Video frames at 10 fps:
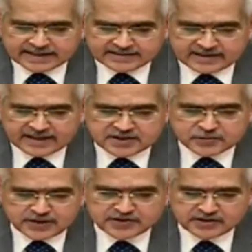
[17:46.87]
The
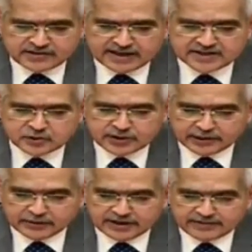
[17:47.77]
next measure relates to
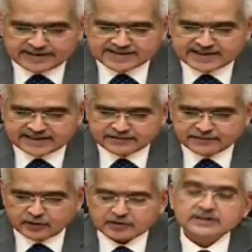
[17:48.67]
liquidity facility
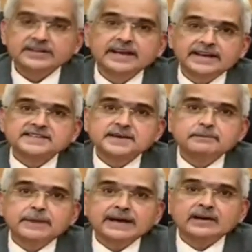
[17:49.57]
for the
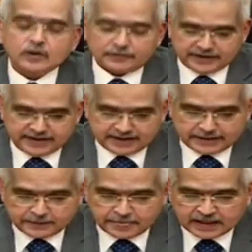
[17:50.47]
Exim Bank of
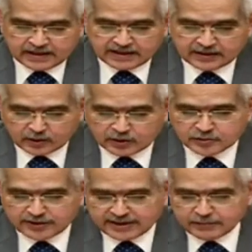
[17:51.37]
India. In order
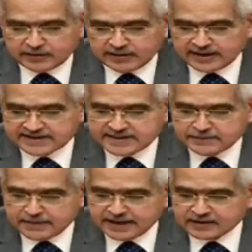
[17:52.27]
to enable the
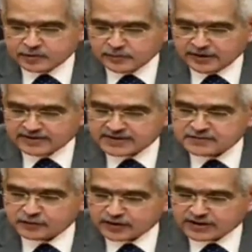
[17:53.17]
Exim Bank to meet
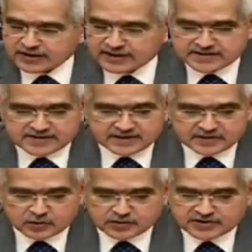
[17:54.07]
its foreign currency
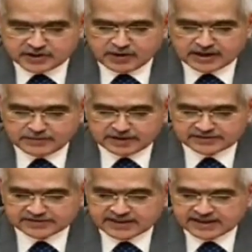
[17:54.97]
resource
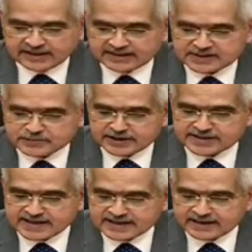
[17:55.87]
requirements, it has been
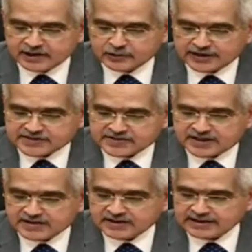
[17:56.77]
decided to
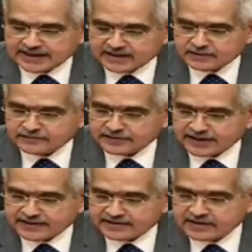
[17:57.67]
extend a line of
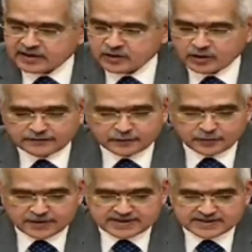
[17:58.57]
credit of
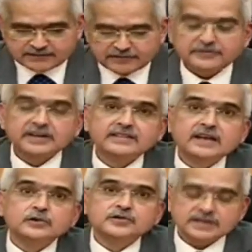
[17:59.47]
rupees
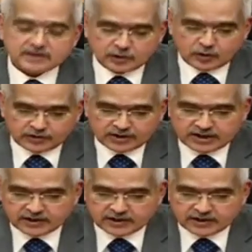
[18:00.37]
15,000 crore